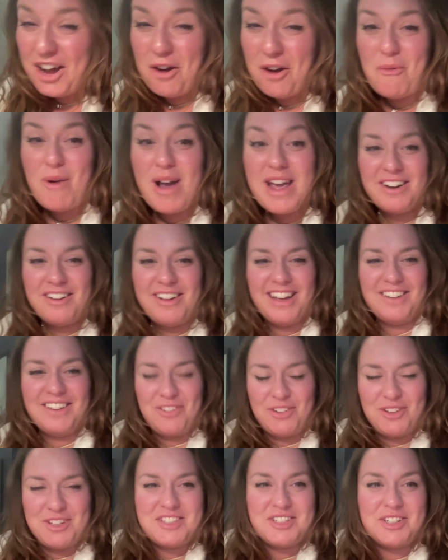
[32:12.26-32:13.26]
Way to like
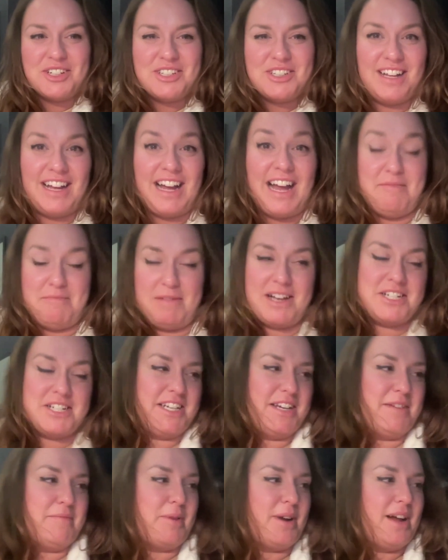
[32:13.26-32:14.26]
full circle it. I'm
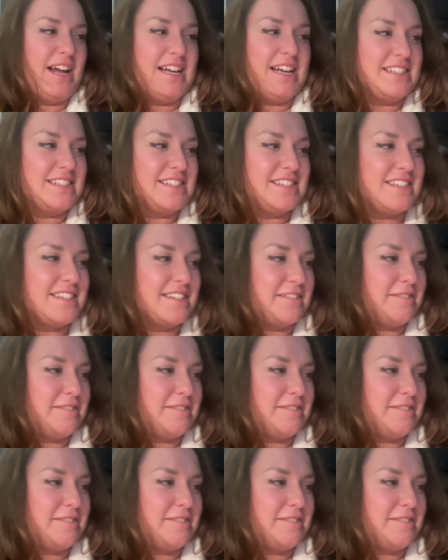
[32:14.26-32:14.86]
actually impressed.